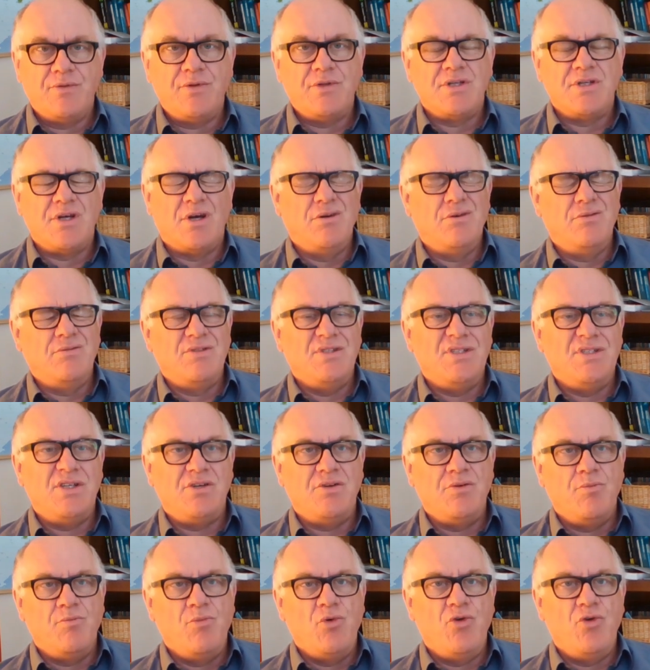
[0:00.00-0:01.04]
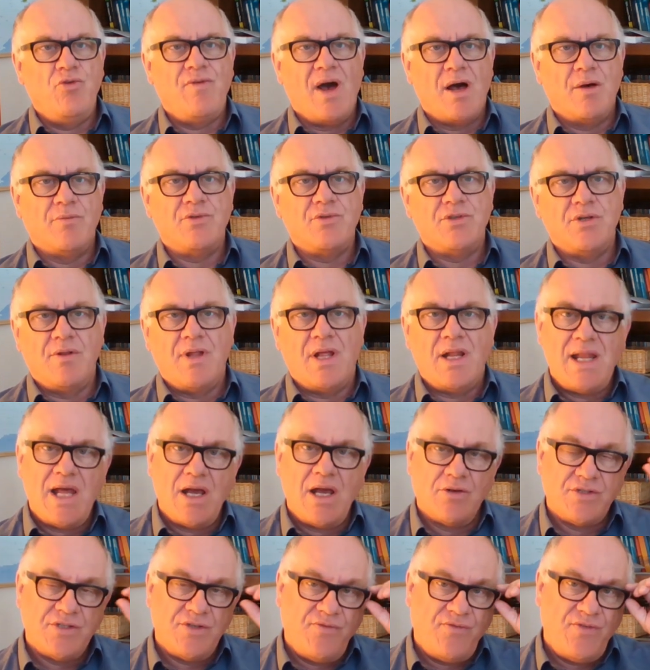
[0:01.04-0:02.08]
So you can move up so they're
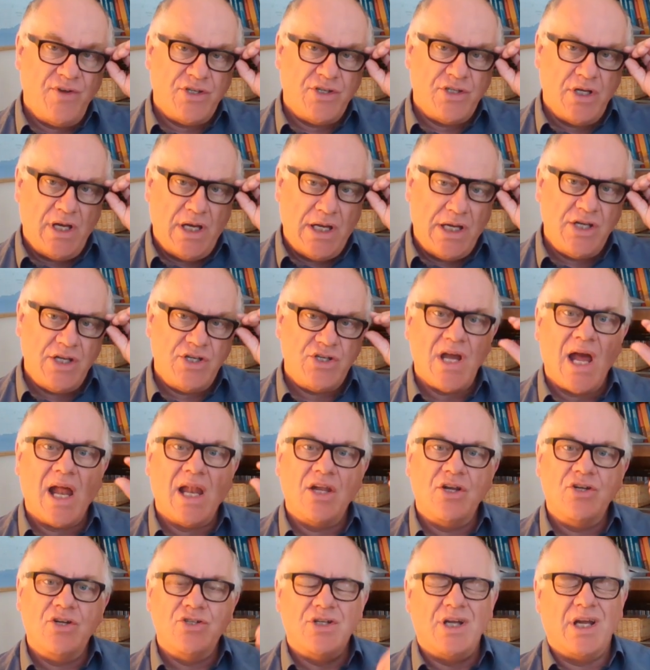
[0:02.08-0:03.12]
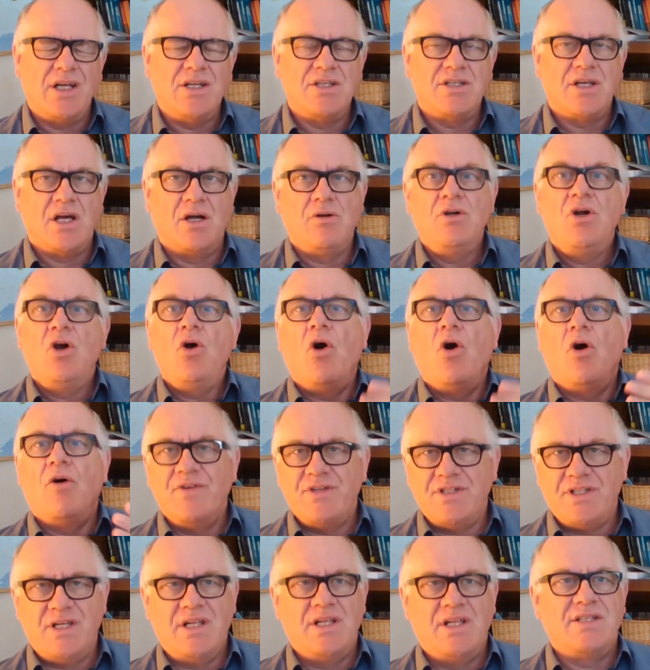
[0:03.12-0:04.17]
now sufficiently challenging. So
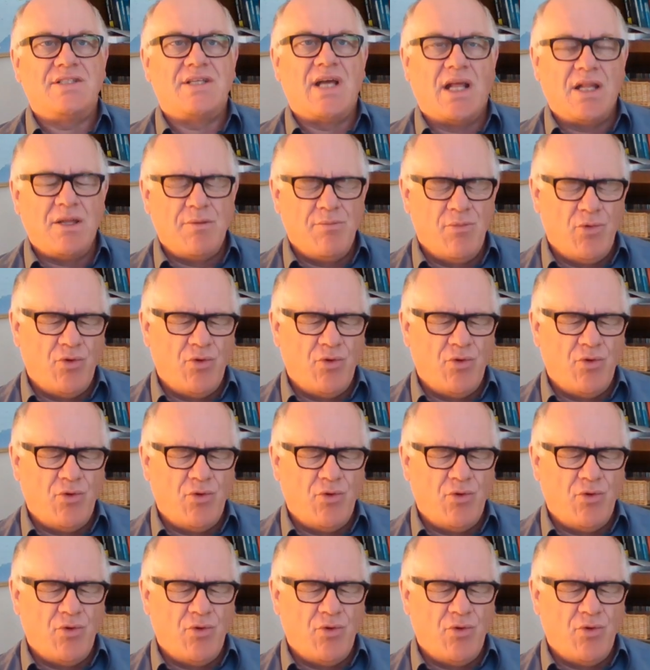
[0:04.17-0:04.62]
obviously, let's take